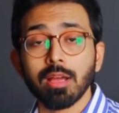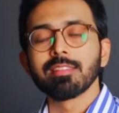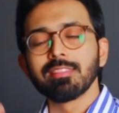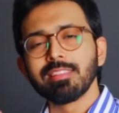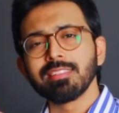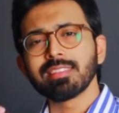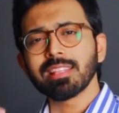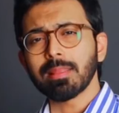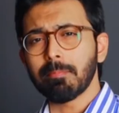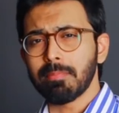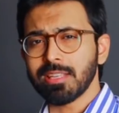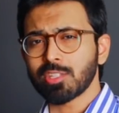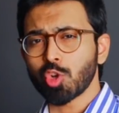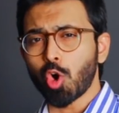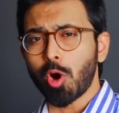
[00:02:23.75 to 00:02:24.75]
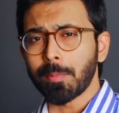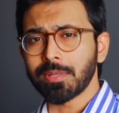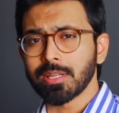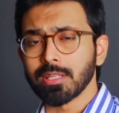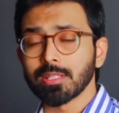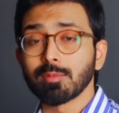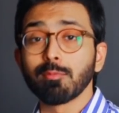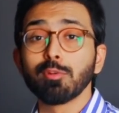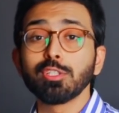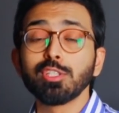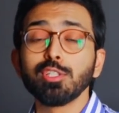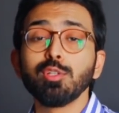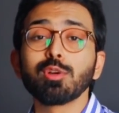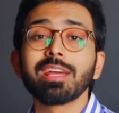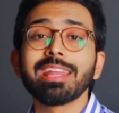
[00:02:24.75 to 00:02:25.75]
These are the best options which
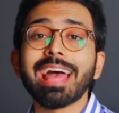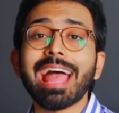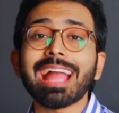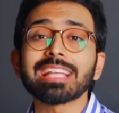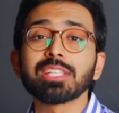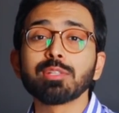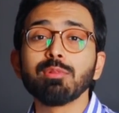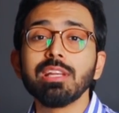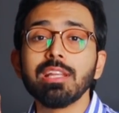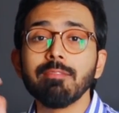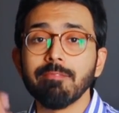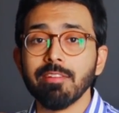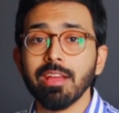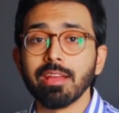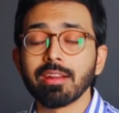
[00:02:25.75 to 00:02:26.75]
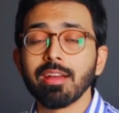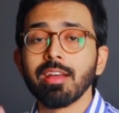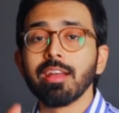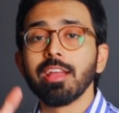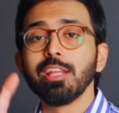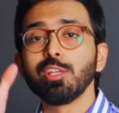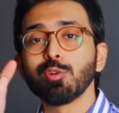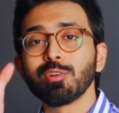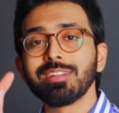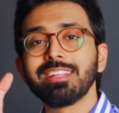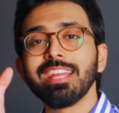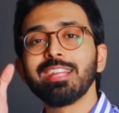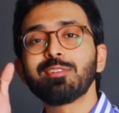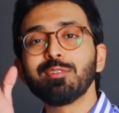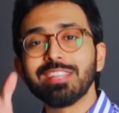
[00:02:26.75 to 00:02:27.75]
you can actually wear in your
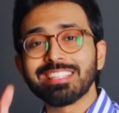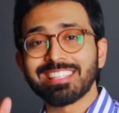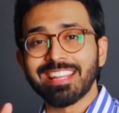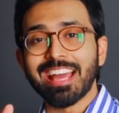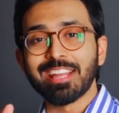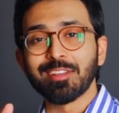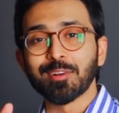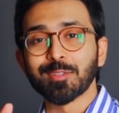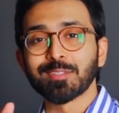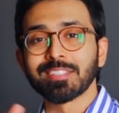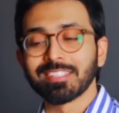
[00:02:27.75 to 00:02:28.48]
day-to-day -day scenarios.